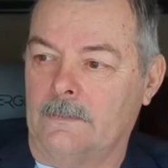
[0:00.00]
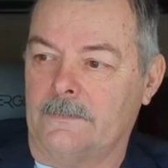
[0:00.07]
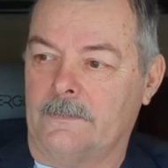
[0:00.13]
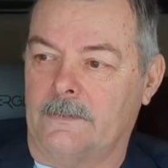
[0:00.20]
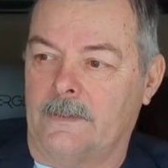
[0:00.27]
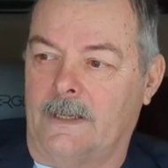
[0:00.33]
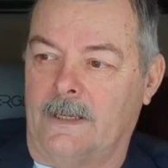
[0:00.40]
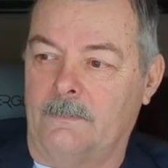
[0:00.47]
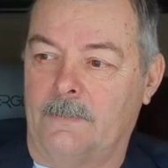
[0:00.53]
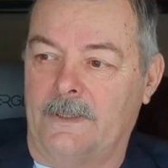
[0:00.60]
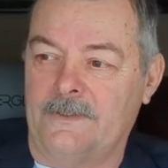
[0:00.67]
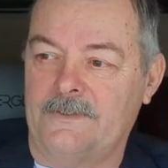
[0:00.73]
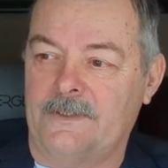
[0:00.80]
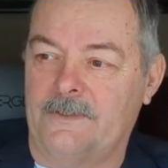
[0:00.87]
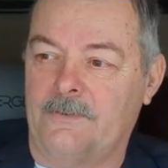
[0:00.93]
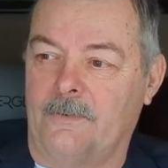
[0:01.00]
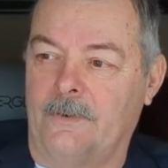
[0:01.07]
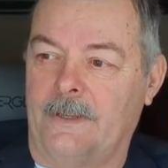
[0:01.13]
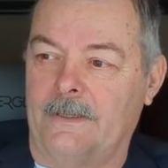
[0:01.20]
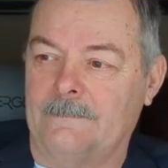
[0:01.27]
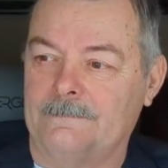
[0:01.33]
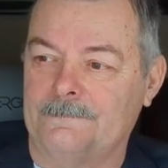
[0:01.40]
So God bless
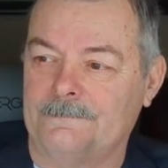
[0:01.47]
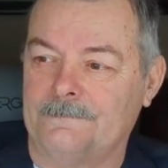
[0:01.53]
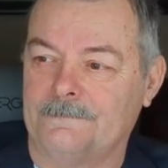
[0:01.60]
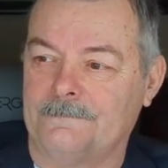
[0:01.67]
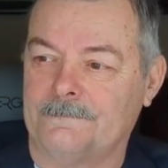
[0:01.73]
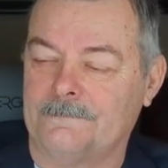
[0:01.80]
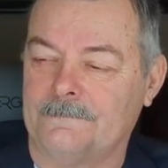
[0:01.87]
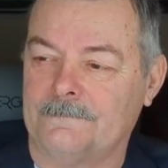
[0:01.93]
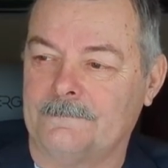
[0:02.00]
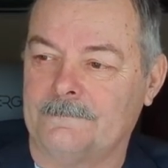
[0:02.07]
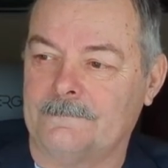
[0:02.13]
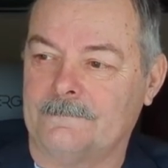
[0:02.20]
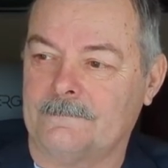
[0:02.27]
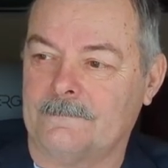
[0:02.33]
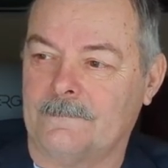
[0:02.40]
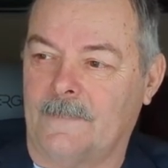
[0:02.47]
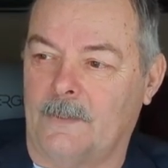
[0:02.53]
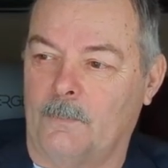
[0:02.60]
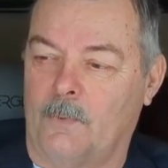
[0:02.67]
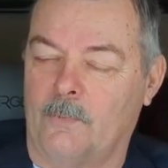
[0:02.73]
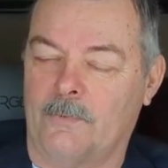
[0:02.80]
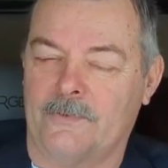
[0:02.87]
Detroit.
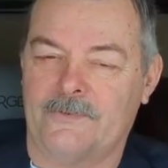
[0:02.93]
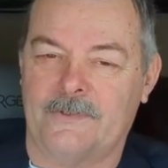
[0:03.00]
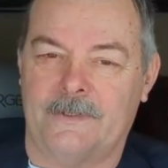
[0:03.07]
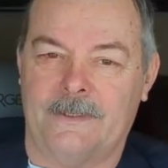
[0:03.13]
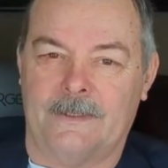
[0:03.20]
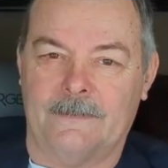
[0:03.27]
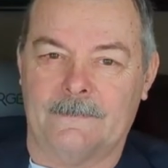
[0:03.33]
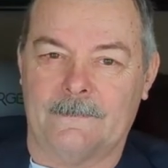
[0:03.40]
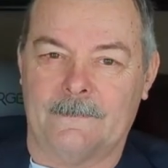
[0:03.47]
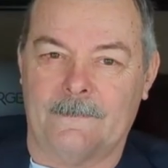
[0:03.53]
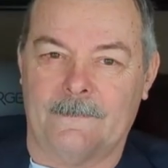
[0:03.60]
The Motor City.